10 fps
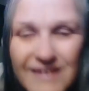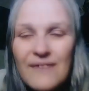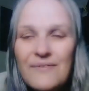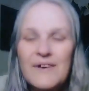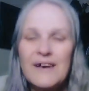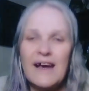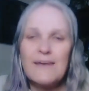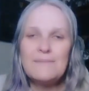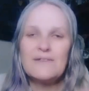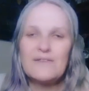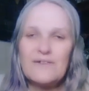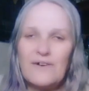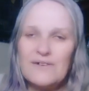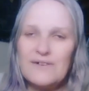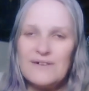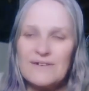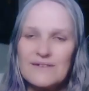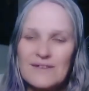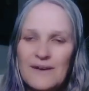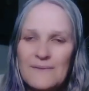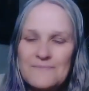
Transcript: in Suffolk. I'm in Scotland.